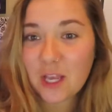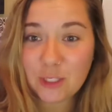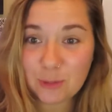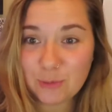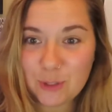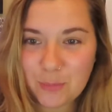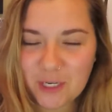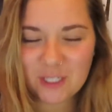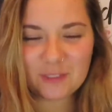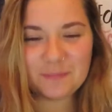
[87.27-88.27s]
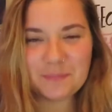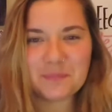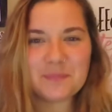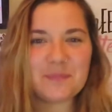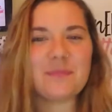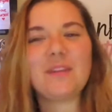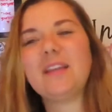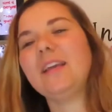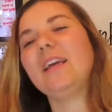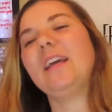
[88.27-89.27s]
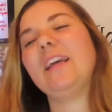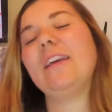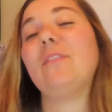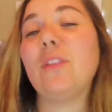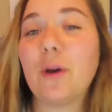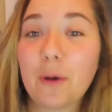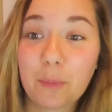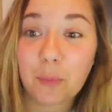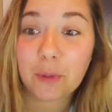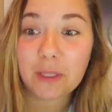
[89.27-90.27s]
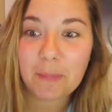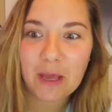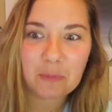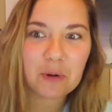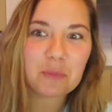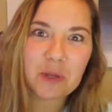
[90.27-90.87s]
YouTuber. Even though I'm a really bad one.